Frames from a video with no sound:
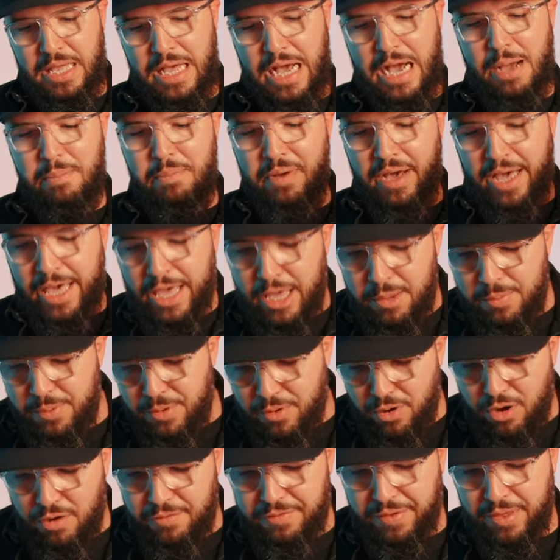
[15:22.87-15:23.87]
I'm a
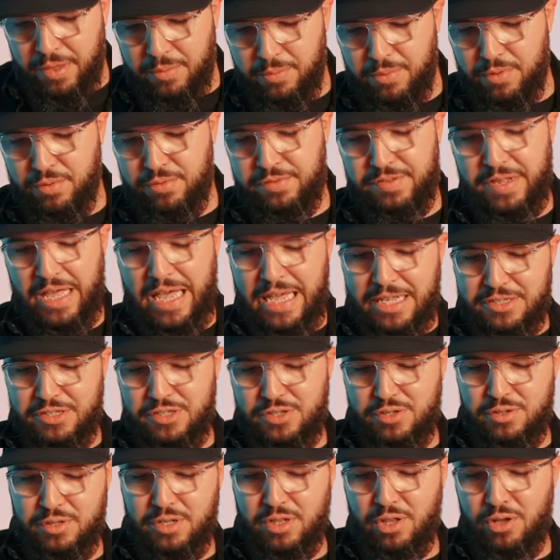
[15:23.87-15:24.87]
Hebrew of Hebrews. As
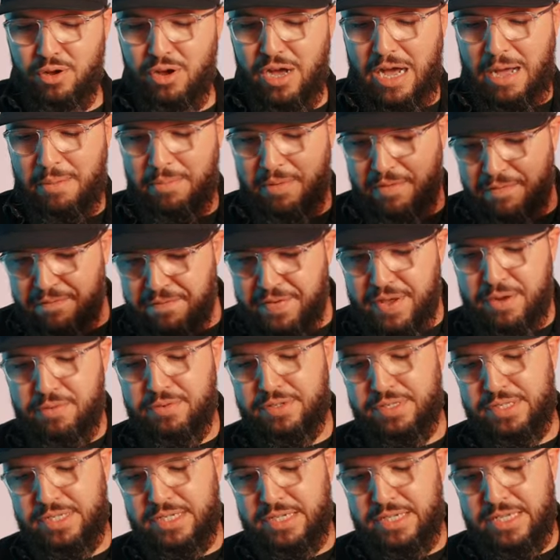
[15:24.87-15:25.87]
to the law, I'm a
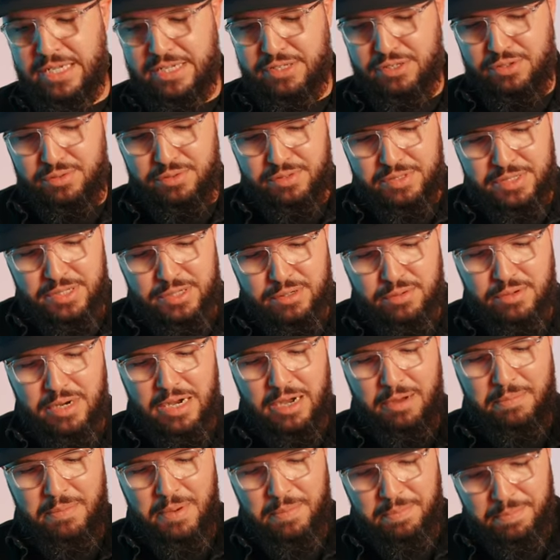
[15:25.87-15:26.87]
Pharisee. As to zeal,
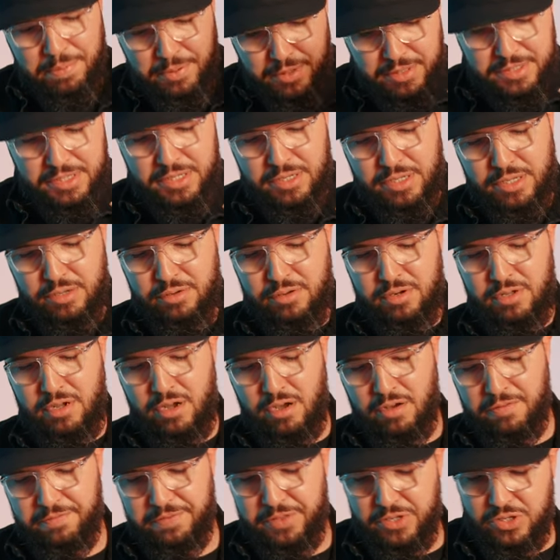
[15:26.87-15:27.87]
I'm a persecutor
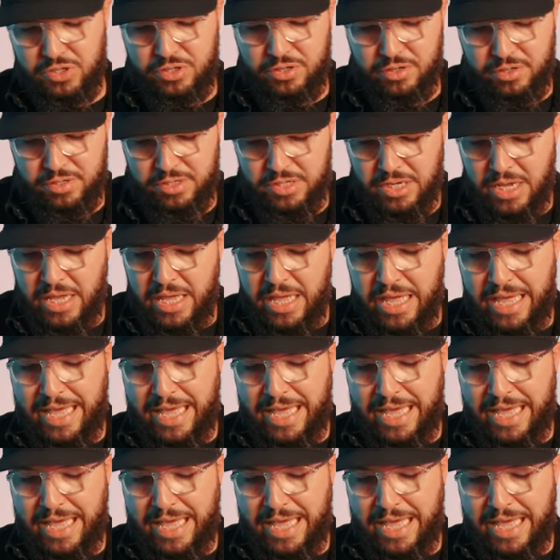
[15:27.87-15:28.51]
of the church.